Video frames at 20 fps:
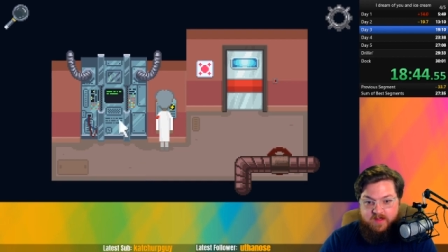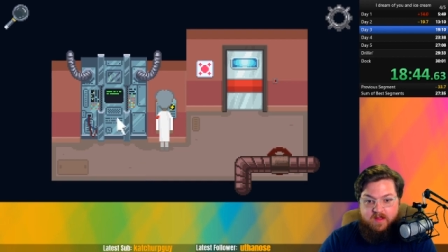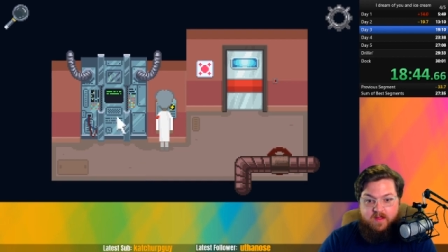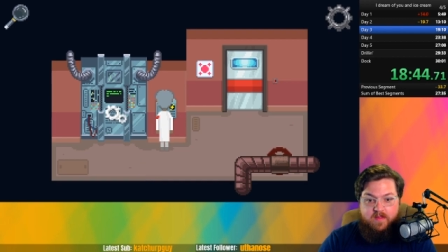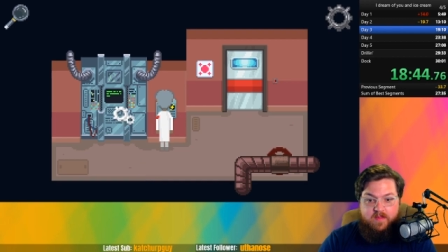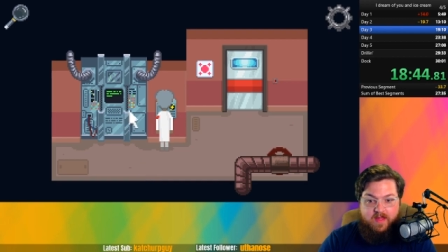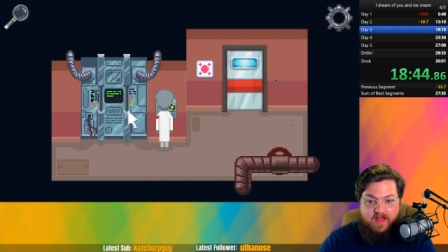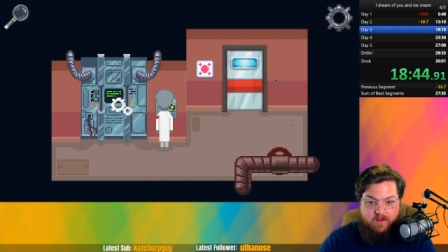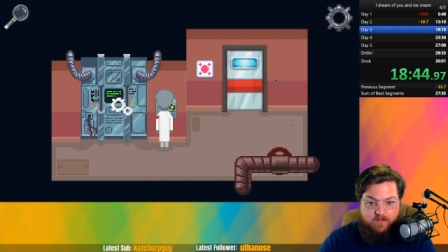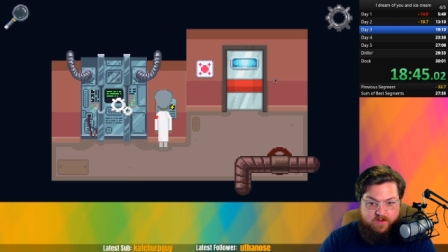
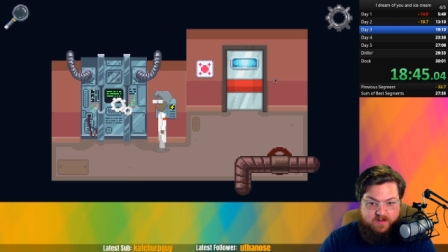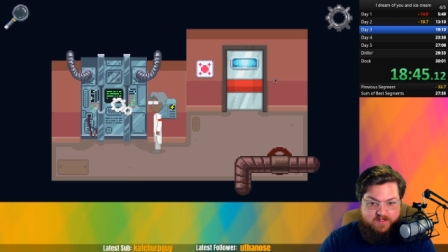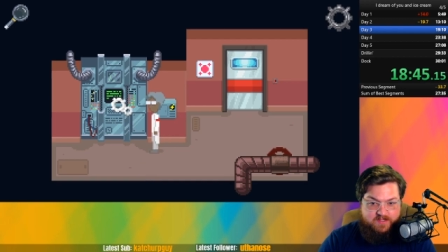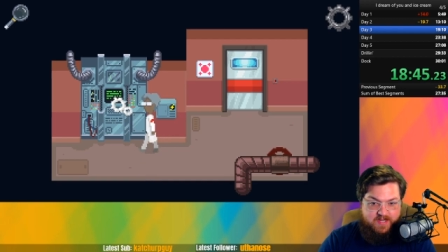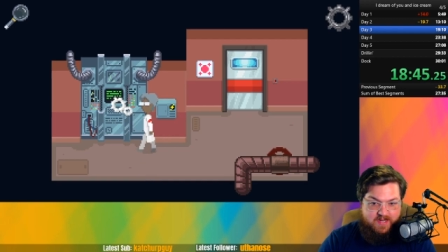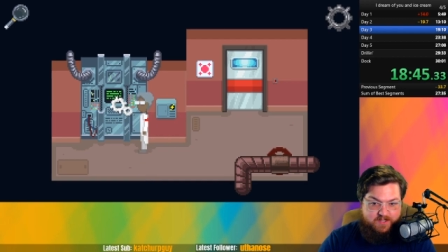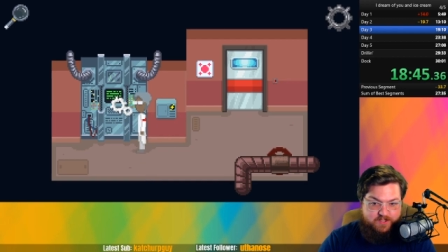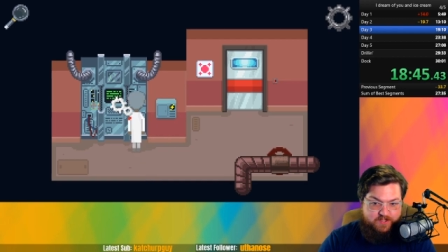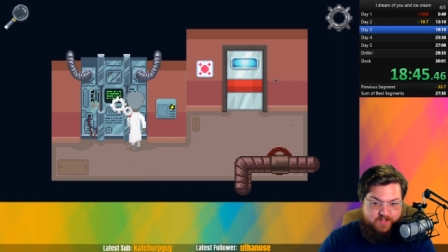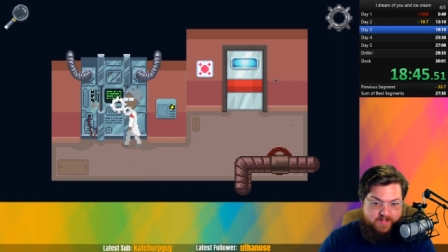That one is
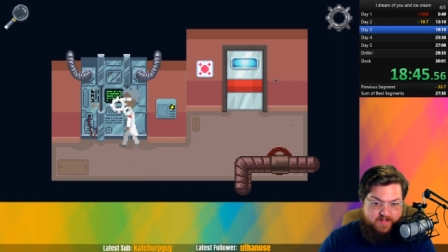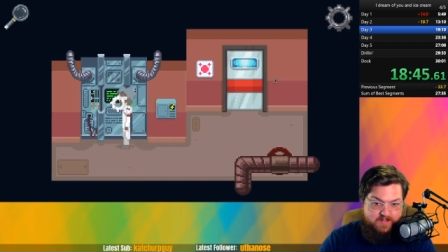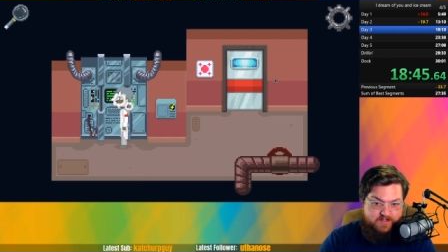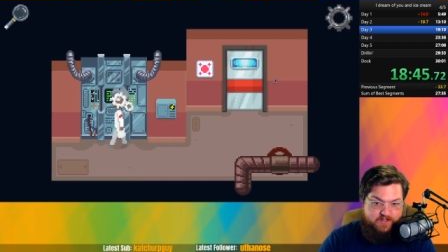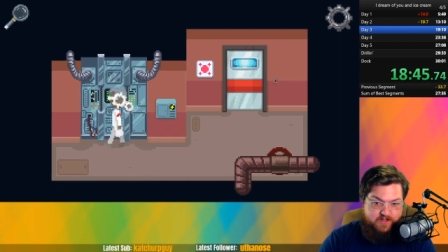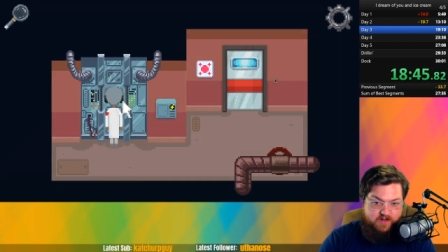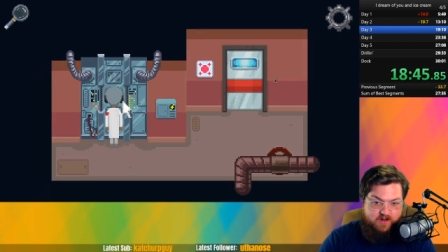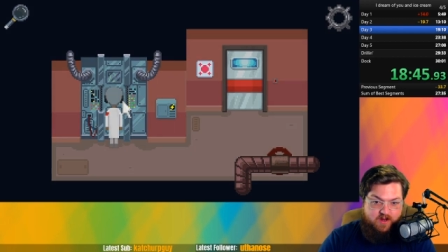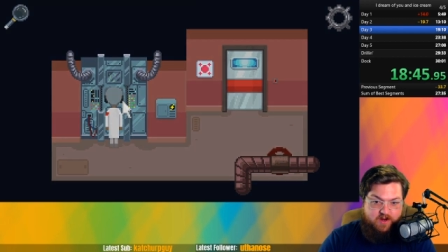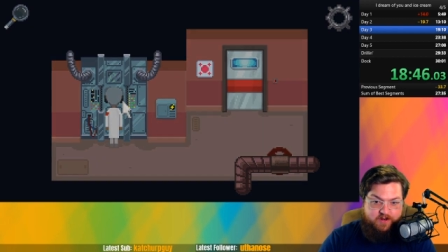actually
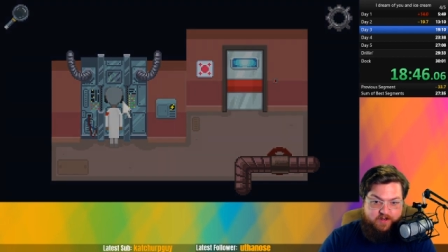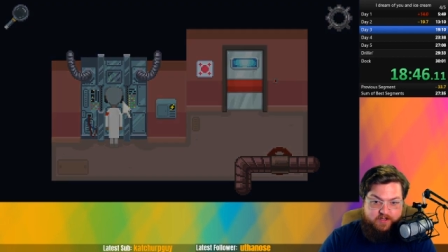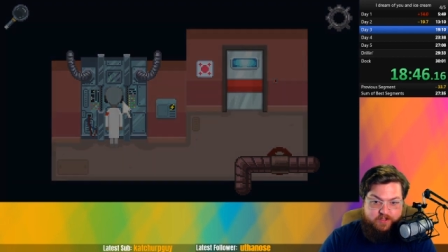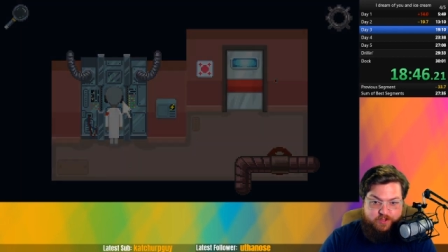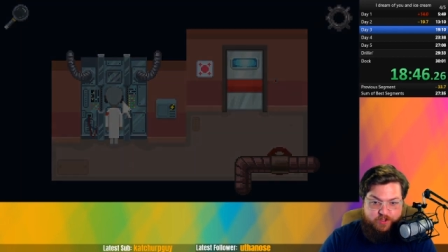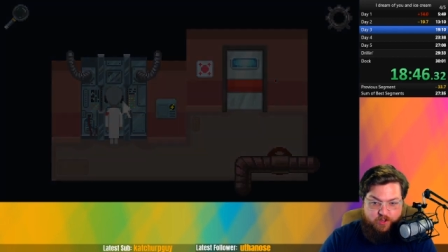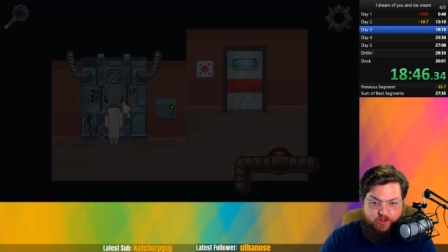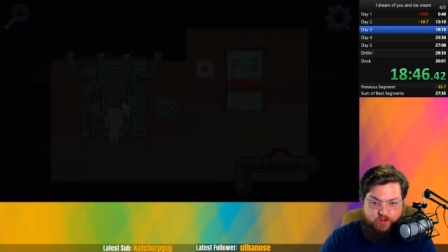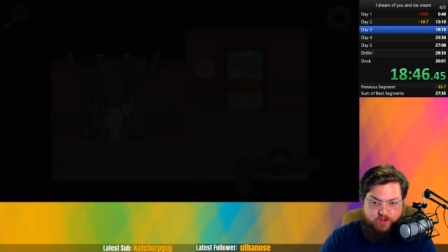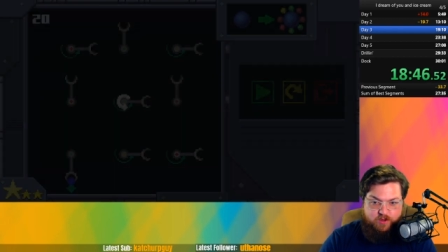easier on a
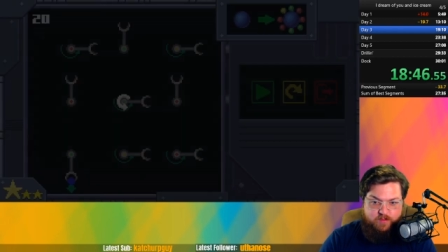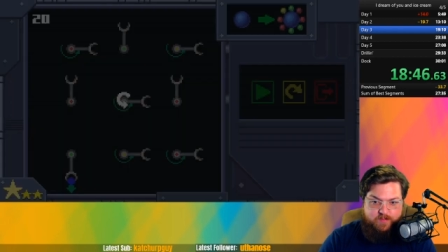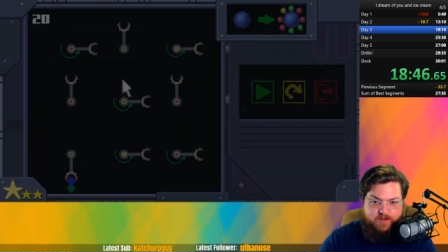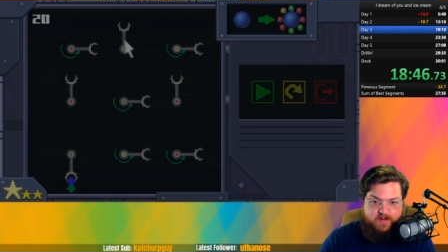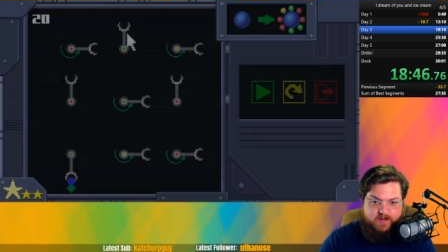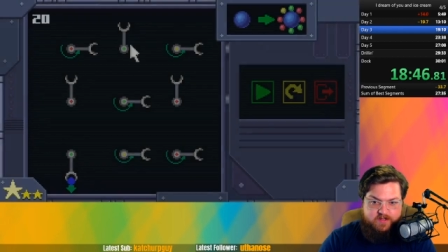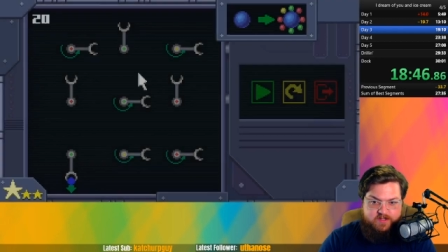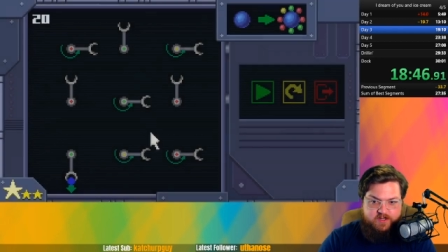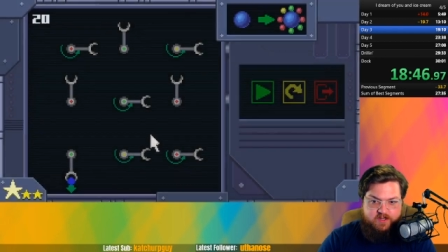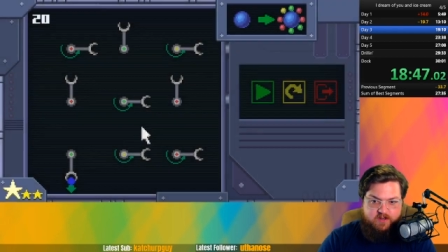controller
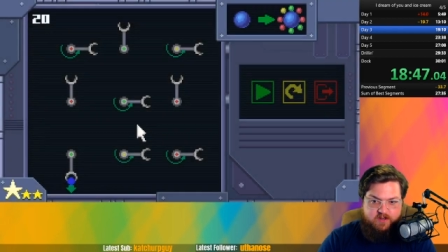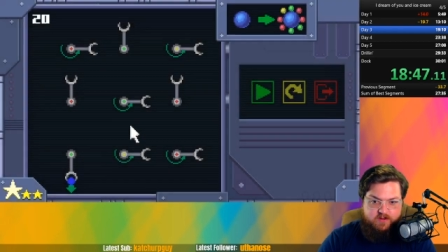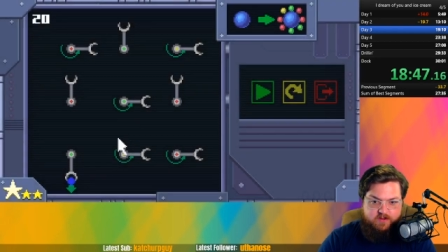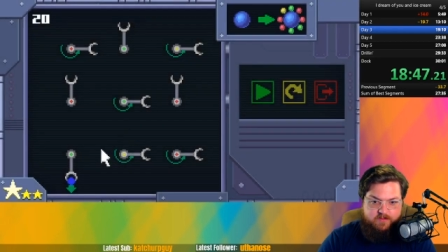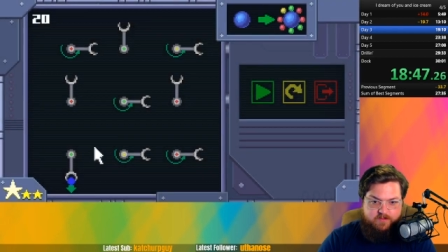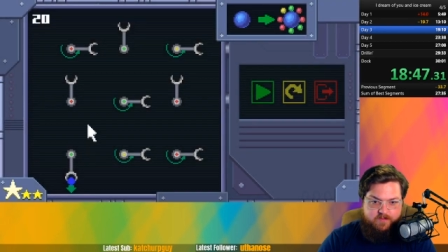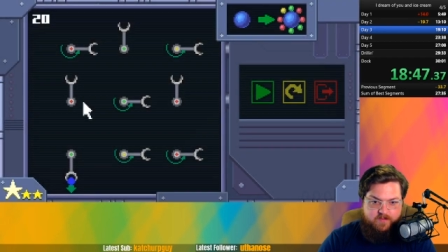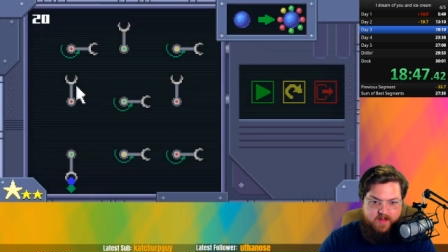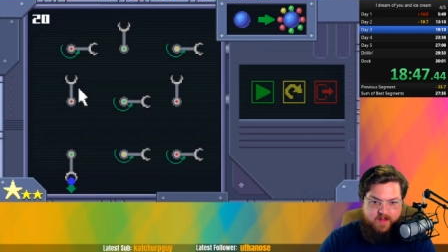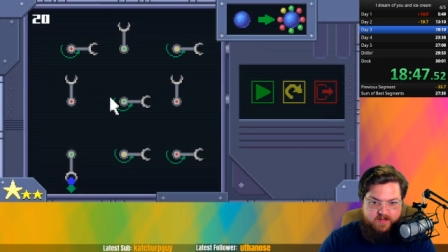because your
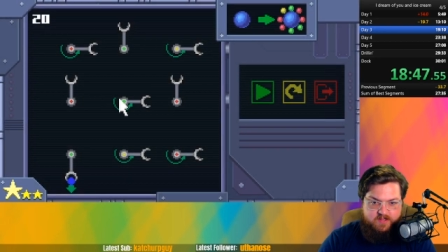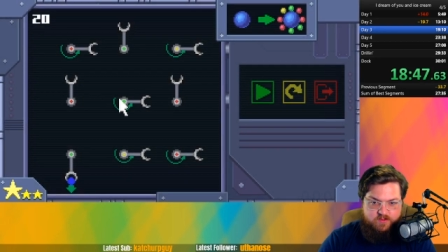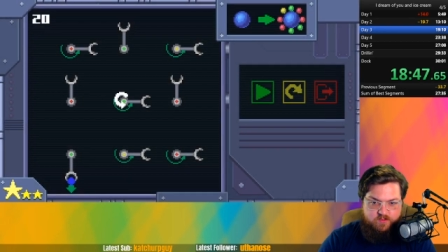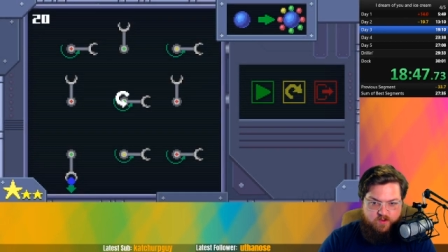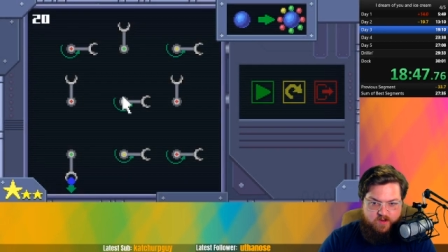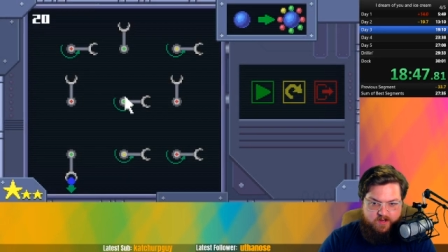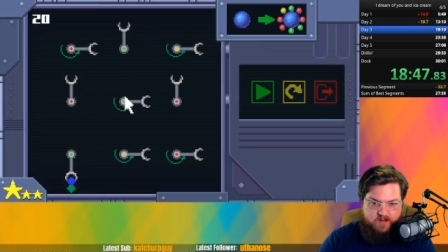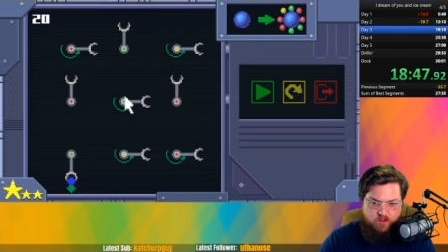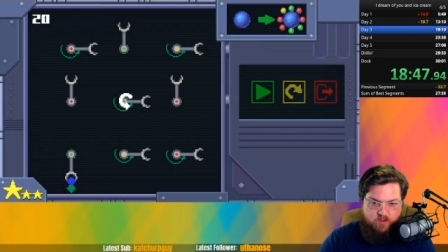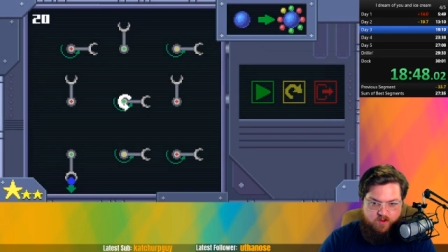X and
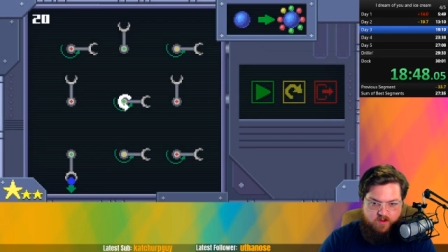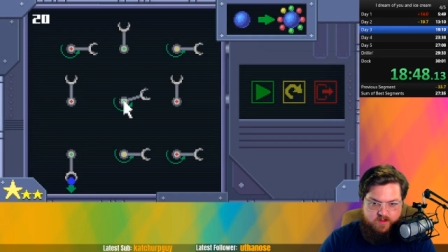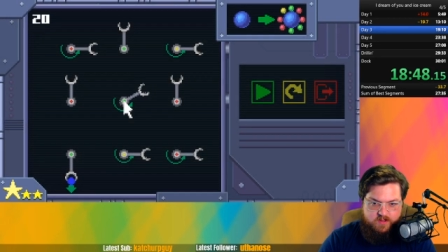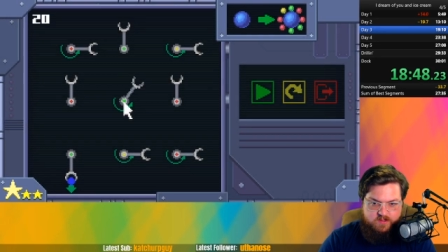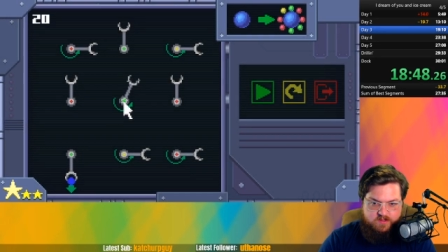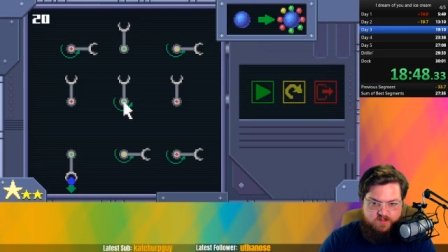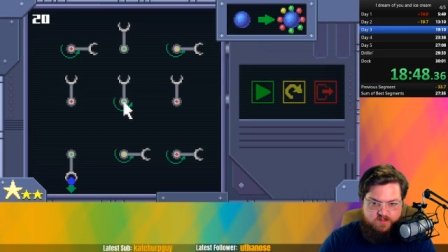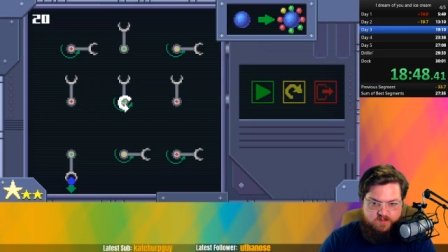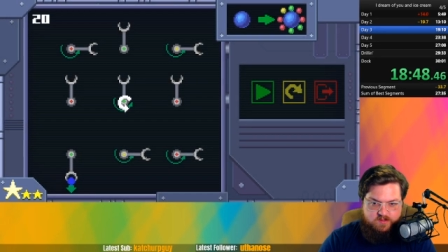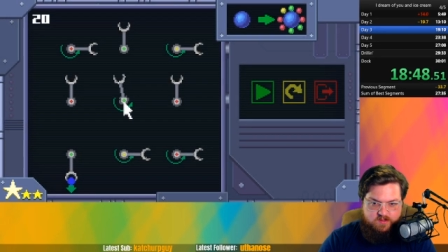Y
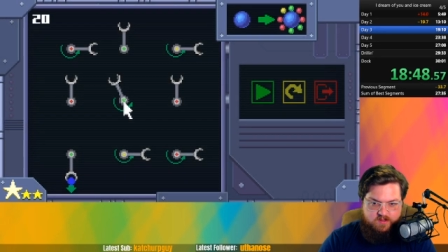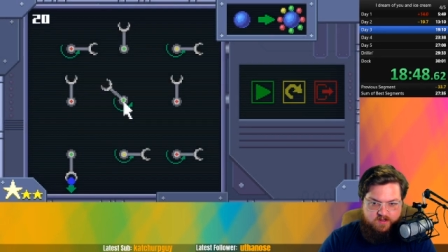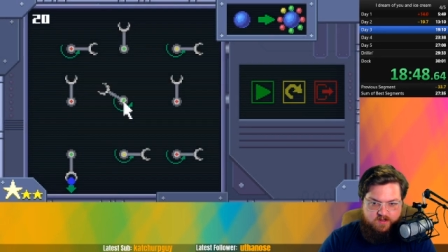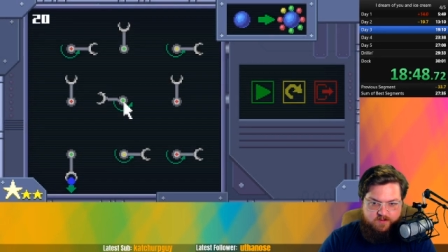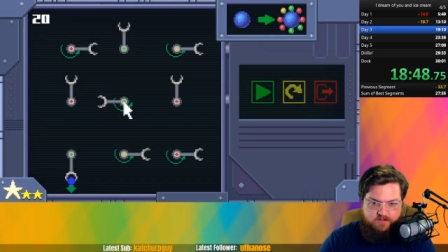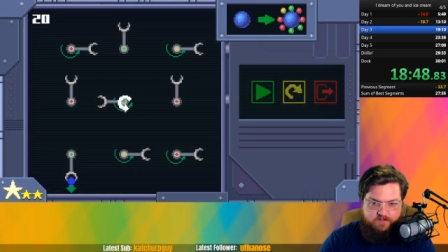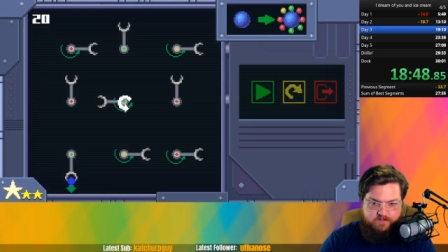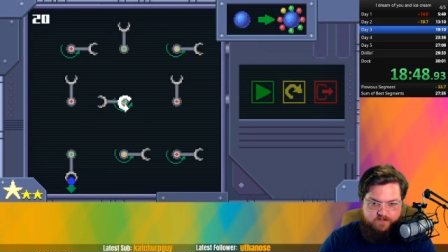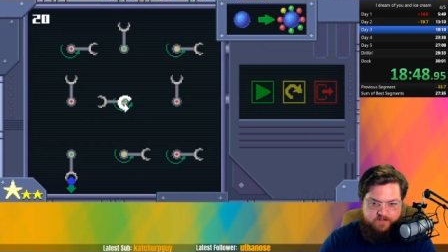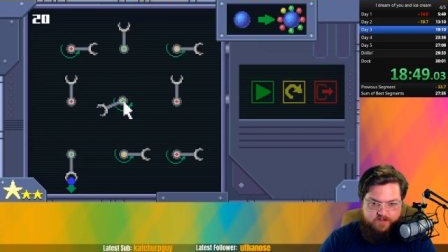coordinates, you know,